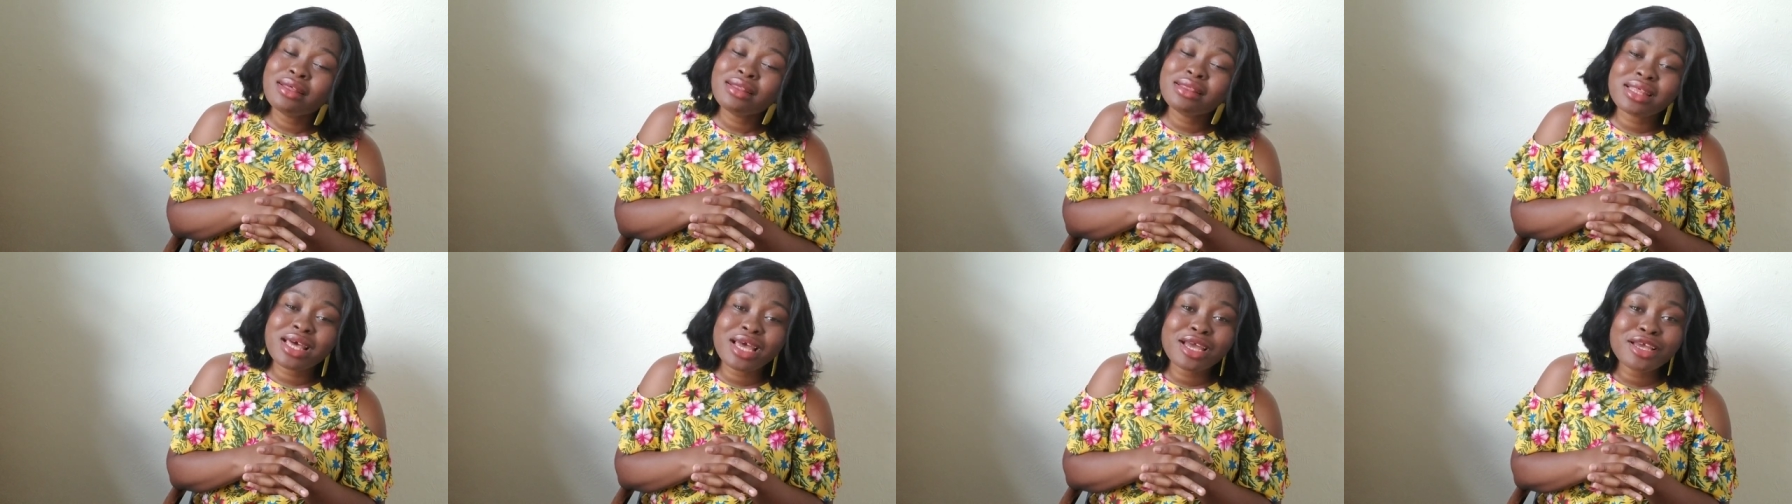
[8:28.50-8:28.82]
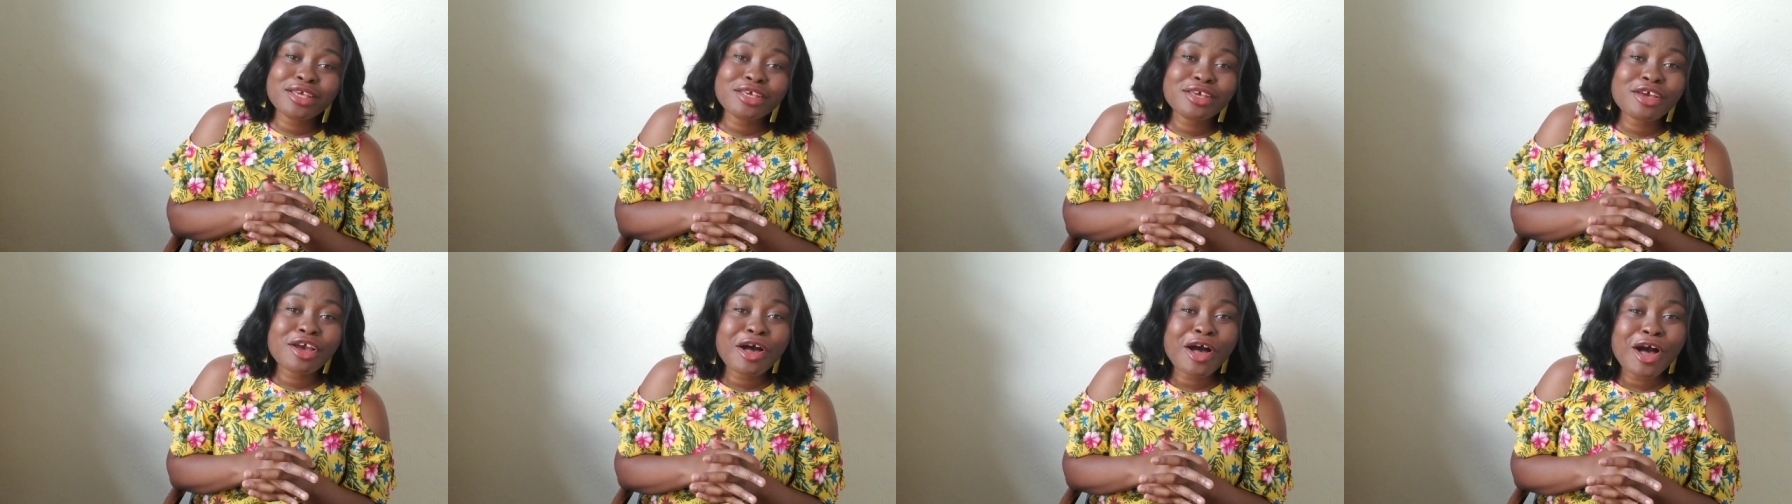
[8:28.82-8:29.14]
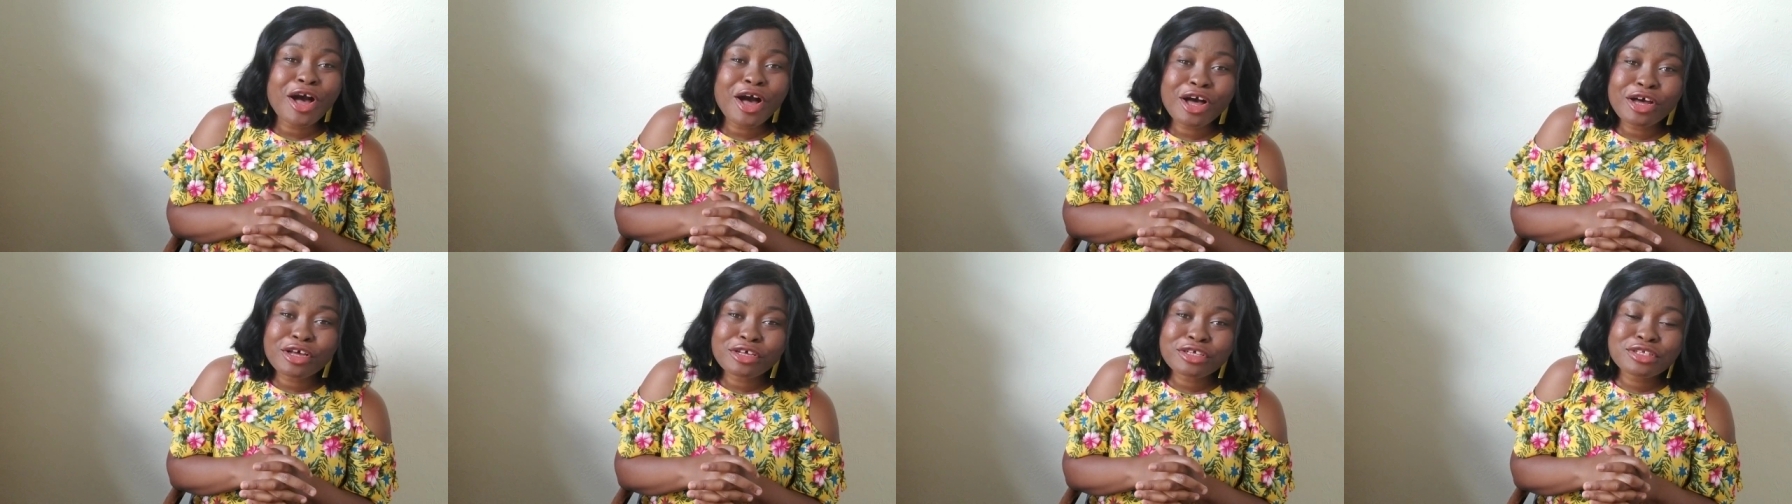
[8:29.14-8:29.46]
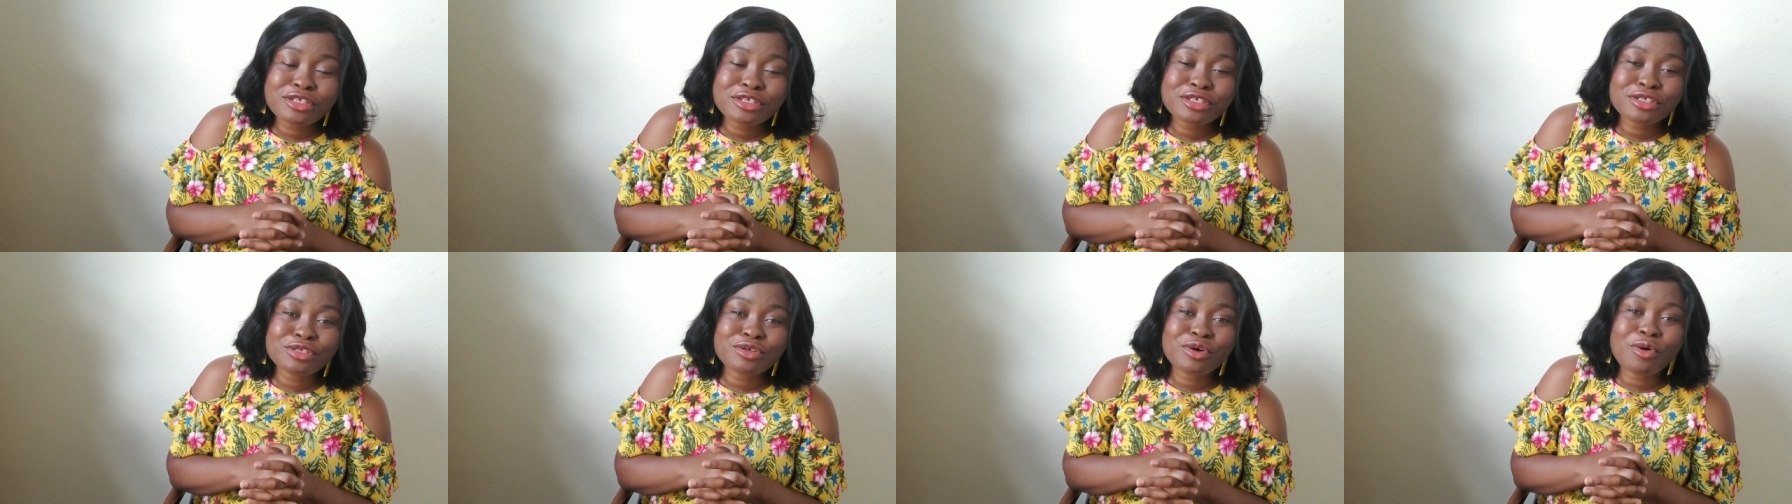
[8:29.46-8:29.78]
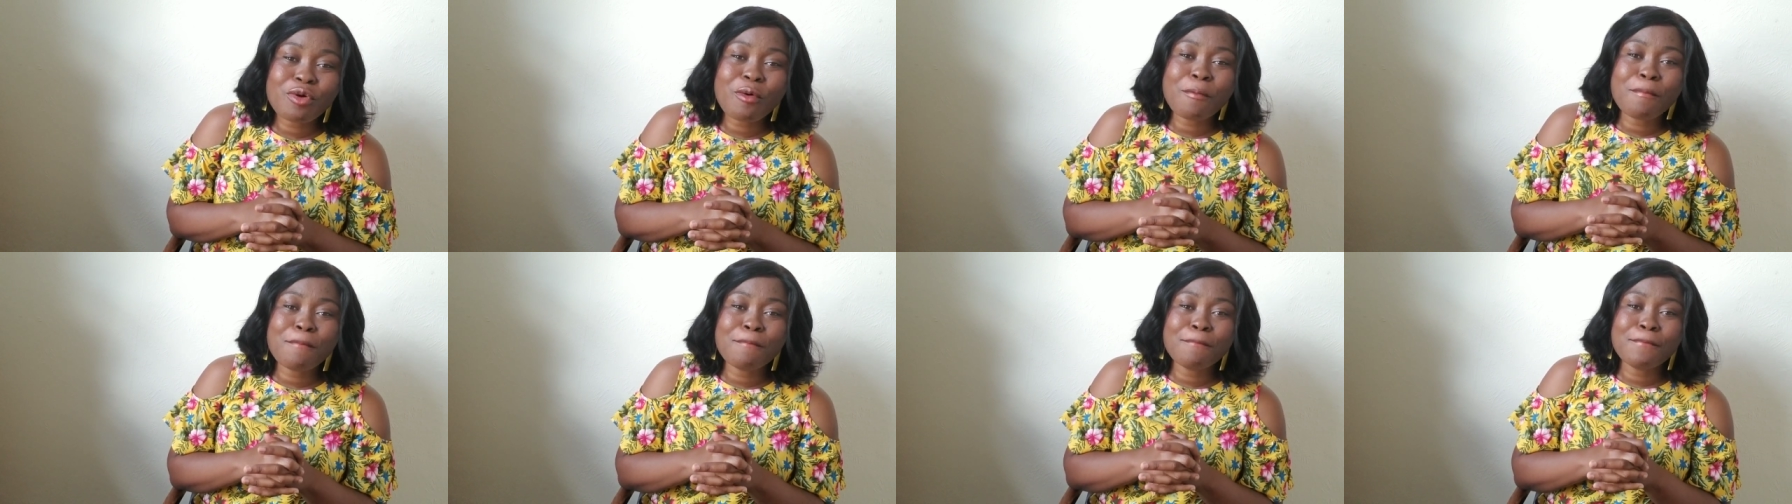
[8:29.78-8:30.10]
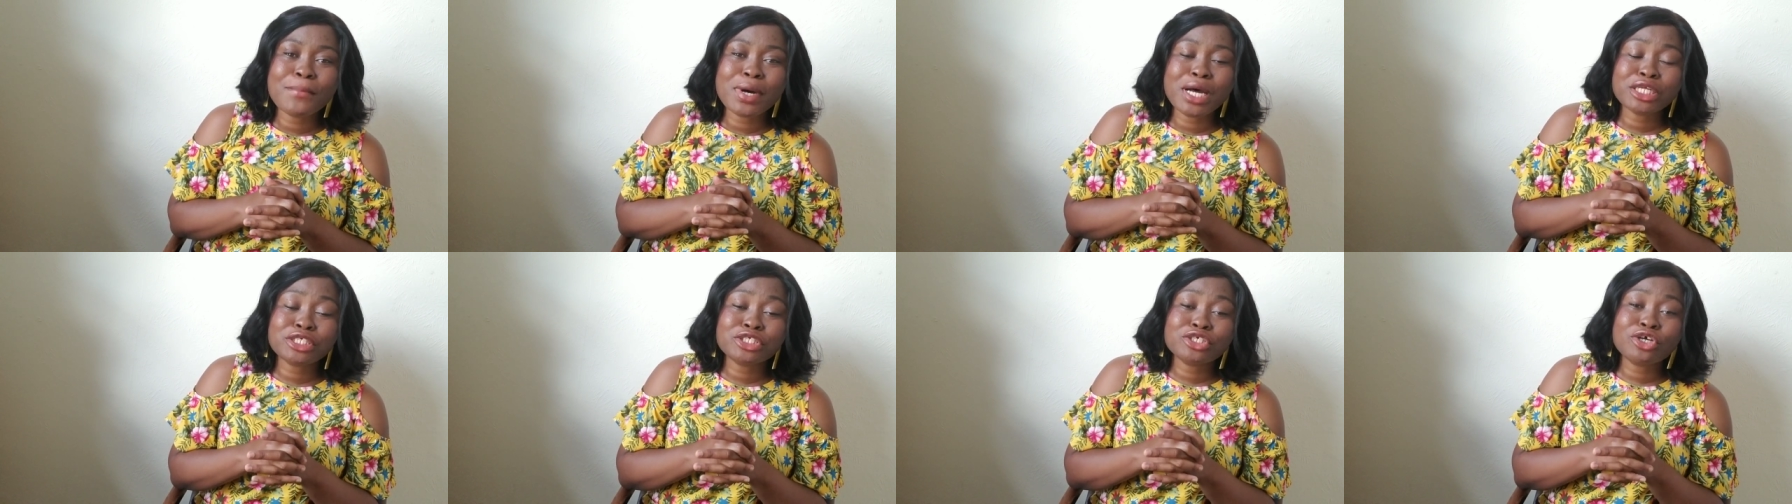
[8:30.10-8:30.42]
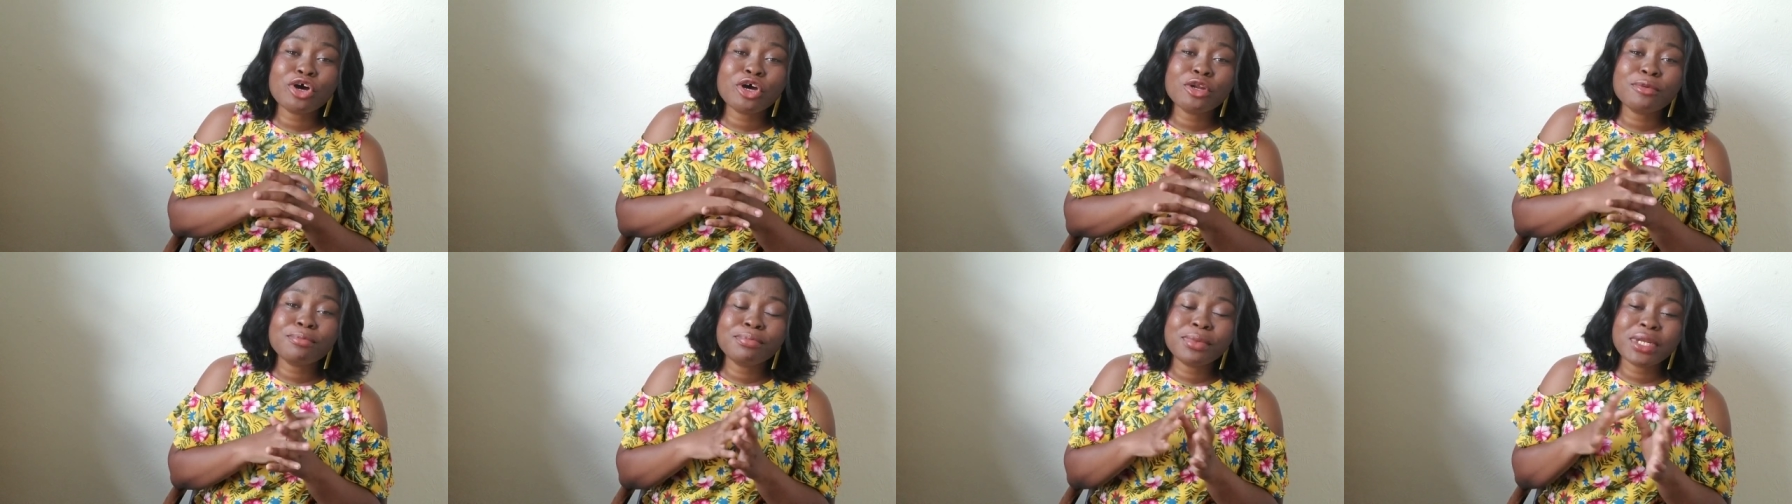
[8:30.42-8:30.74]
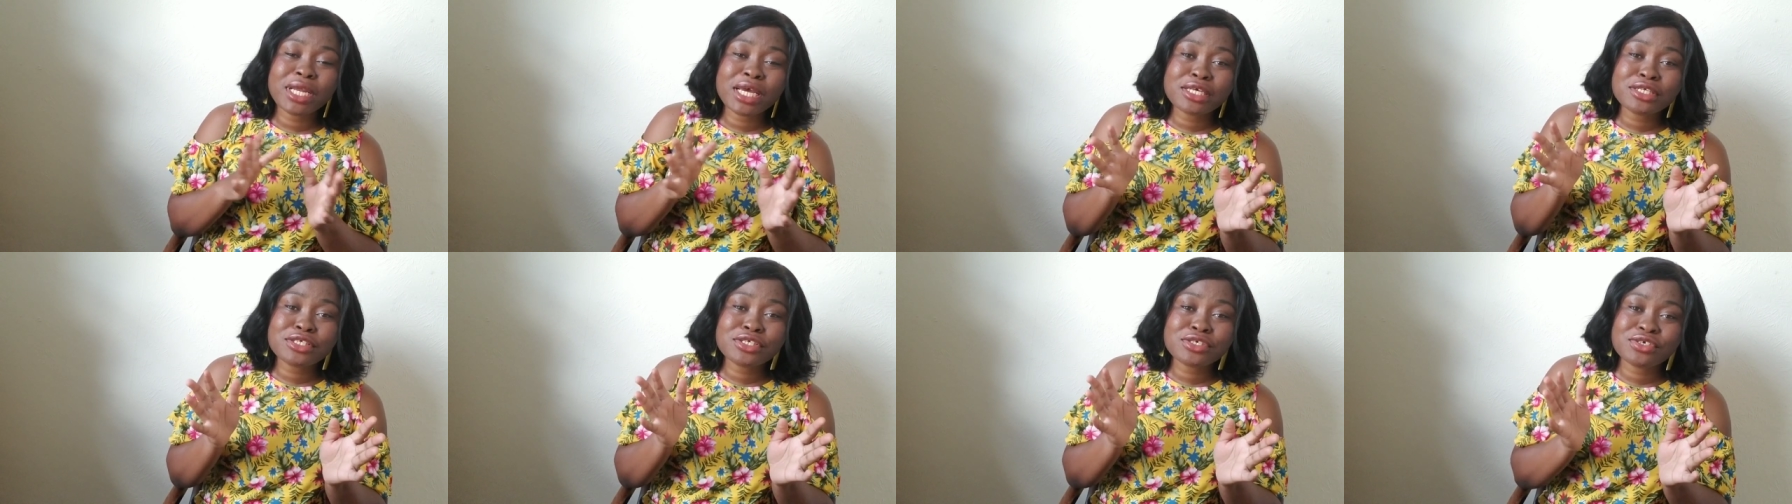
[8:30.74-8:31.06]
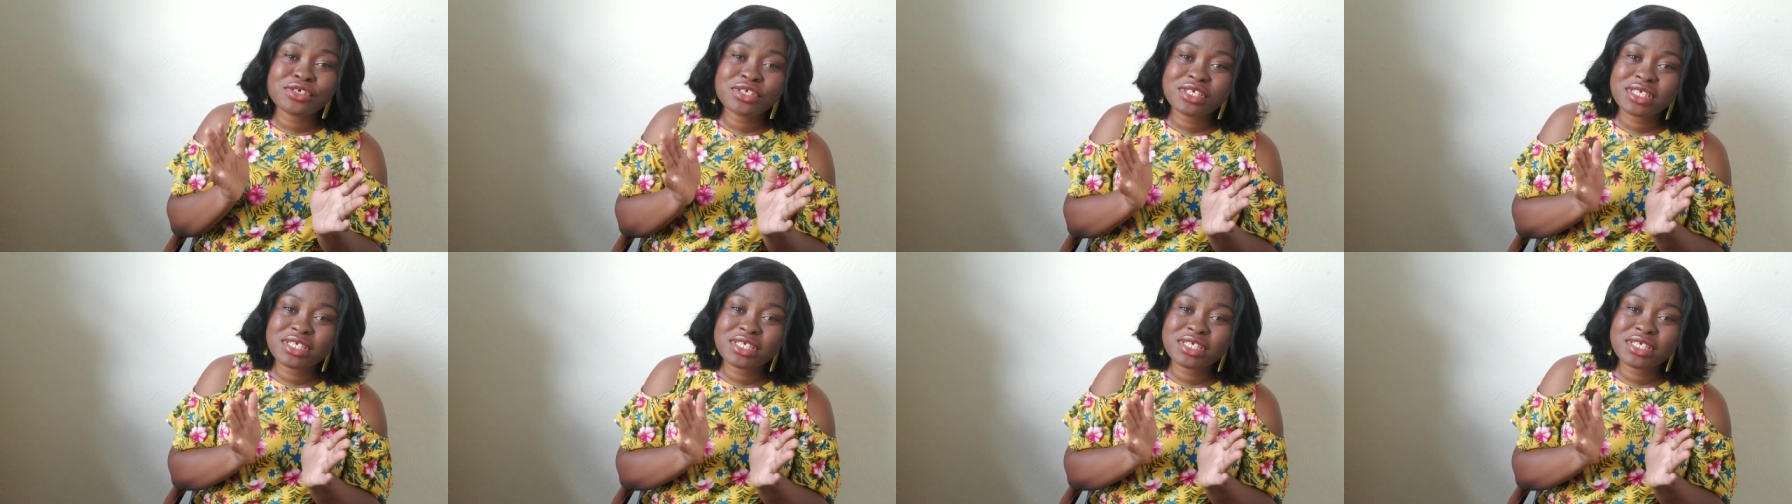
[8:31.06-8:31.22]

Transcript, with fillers: Thank you all so much. God bless you.